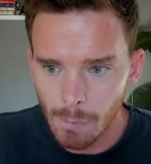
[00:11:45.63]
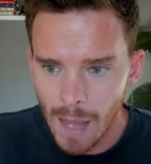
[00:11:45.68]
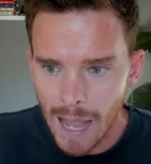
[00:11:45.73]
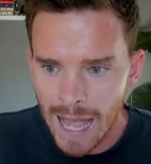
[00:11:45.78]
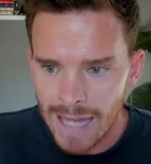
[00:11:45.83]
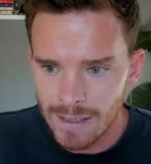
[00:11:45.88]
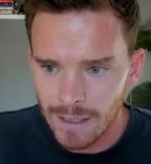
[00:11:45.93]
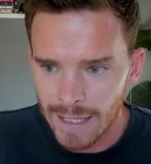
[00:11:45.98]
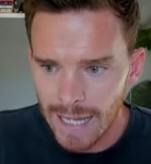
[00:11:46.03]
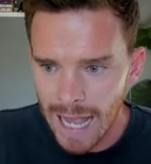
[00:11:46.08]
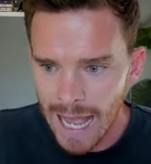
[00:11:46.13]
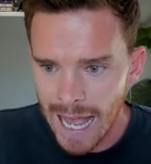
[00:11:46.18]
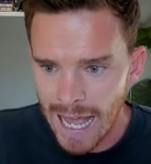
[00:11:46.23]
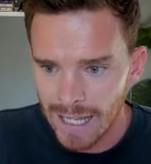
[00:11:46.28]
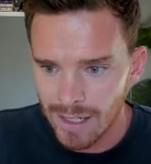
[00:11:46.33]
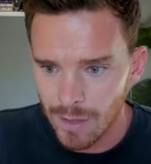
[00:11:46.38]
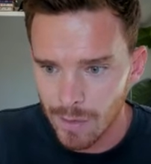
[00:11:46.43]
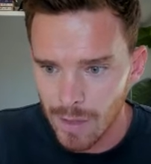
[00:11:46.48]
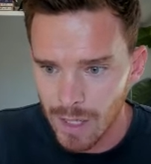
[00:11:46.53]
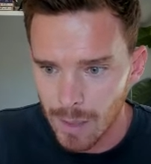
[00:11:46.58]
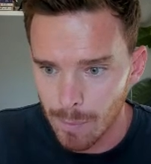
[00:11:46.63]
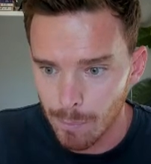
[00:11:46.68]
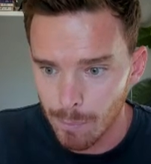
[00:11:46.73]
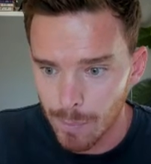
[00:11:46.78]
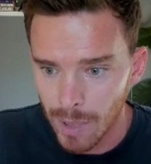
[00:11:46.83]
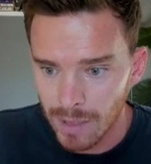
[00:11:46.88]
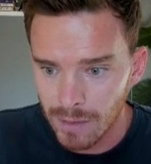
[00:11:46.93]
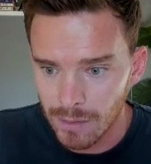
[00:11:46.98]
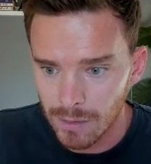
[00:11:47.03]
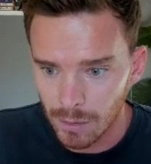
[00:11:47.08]
and I add the
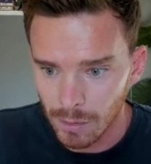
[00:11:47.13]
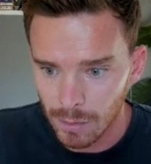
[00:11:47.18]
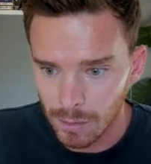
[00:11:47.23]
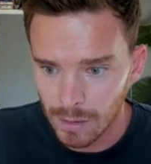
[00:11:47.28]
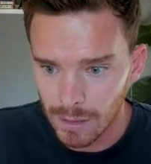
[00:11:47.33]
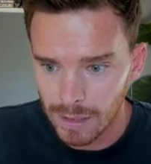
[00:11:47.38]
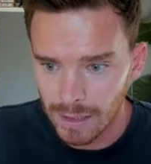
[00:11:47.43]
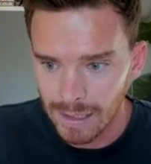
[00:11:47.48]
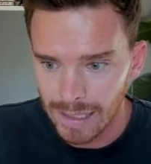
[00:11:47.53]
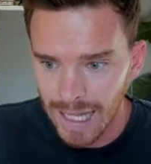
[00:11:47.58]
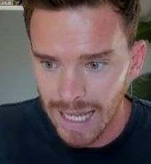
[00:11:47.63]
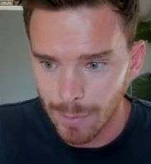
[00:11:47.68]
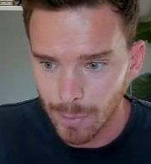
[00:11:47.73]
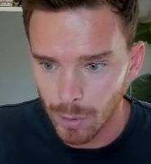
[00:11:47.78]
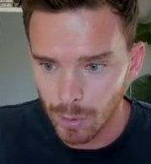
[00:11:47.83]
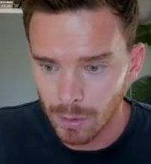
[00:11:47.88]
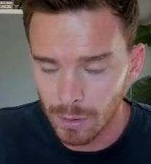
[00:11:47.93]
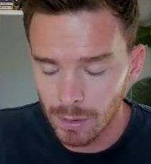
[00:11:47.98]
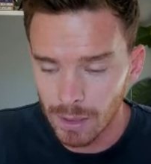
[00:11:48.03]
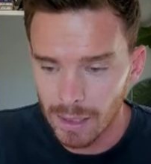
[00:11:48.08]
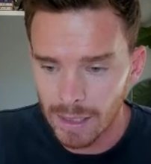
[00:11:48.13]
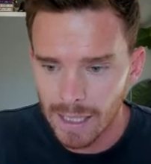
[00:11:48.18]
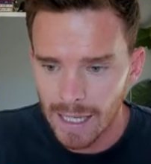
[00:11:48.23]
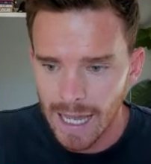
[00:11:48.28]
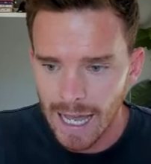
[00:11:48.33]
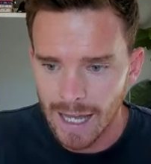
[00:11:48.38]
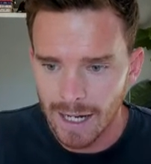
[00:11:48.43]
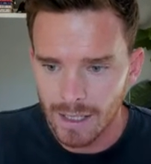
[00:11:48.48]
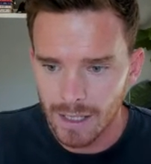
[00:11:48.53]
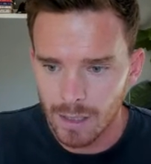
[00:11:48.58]
bundle label,
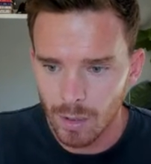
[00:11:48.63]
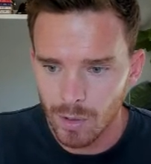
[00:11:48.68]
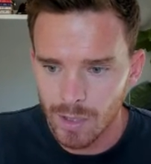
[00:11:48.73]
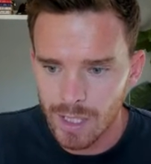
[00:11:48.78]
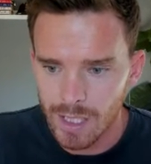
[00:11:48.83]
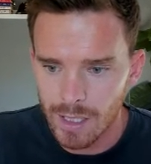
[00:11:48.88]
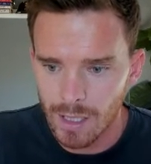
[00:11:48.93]
and as long as the